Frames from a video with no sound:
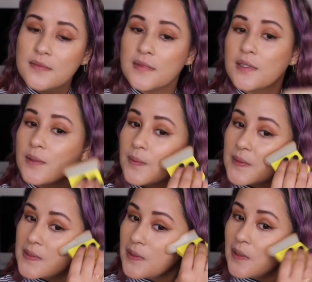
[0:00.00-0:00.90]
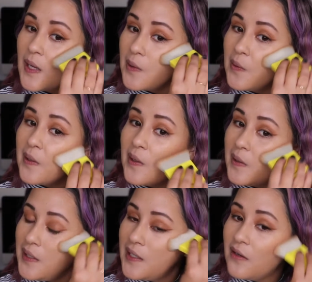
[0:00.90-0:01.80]
there was a lot going
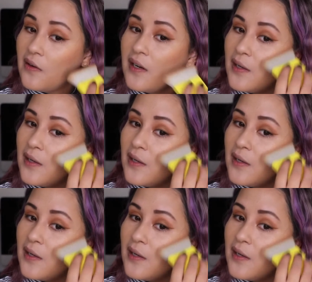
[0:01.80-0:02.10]
on here,